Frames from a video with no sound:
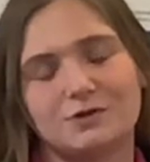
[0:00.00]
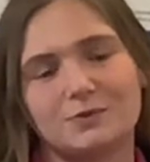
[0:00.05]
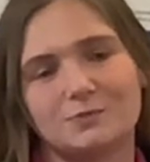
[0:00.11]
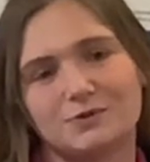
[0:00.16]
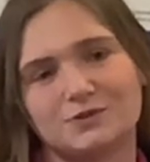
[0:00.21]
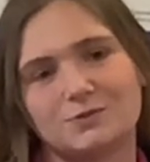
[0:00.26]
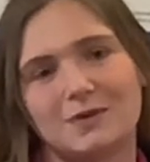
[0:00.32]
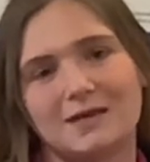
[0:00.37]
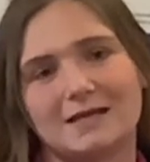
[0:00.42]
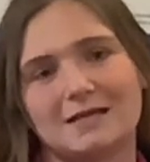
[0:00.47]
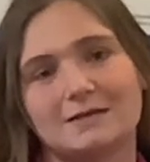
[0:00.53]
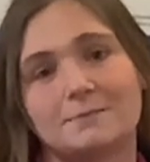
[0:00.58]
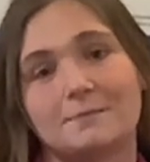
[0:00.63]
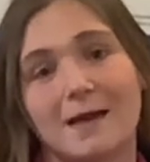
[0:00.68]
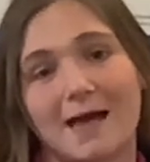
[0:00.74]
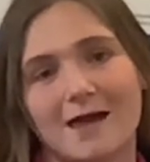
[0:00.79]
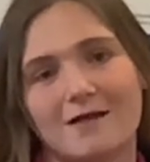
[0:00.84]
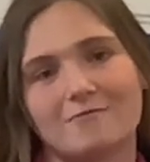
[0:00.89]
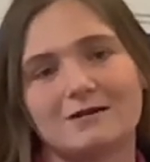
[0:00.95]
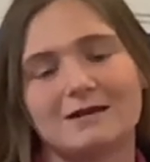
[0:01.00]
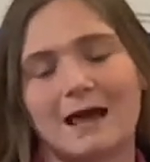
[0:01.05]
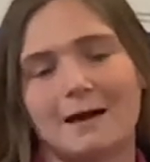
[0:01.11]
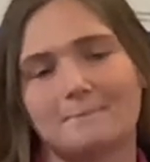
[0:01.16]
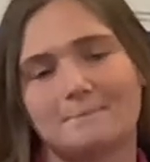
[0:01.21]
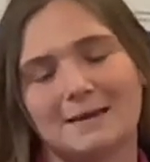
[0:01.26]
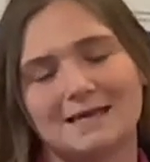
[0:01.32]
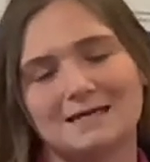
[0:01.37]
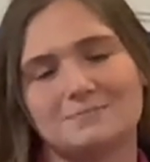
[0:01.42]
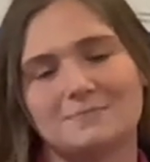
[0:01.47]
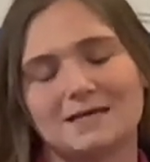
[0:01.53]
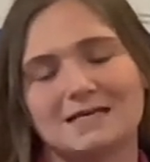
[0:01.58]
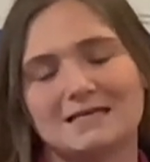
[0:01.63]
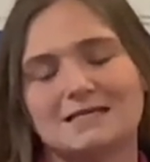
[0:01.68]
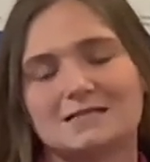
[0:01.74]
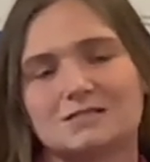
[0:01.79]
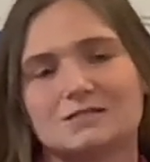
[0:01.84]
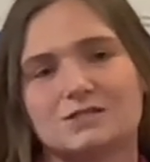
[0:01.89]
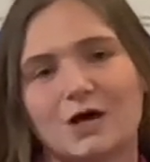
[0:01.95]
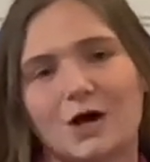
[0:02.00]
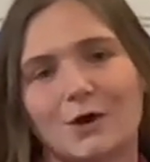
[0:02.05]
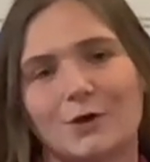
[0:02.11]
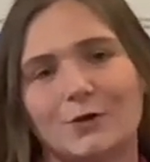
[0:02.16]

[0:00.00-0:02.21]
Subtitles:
between parent and baby. So